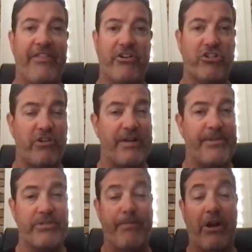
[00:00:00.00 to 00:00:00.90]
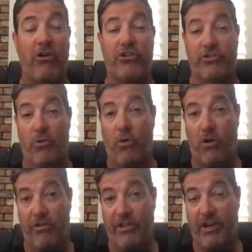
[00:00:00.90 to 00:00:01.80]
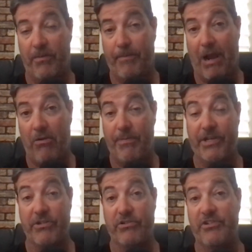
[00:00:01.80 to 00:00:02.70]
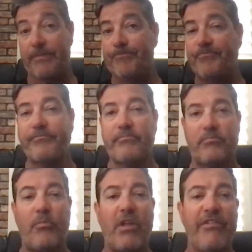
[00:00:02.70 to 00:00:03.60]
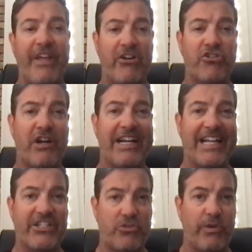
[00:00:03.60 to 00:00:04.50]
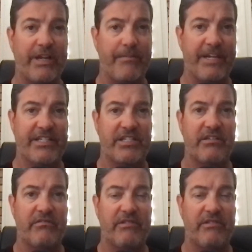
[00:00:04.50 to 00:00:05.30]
They're just trying to miss barrels, or they're power pitchers that are trying to get swing and miss.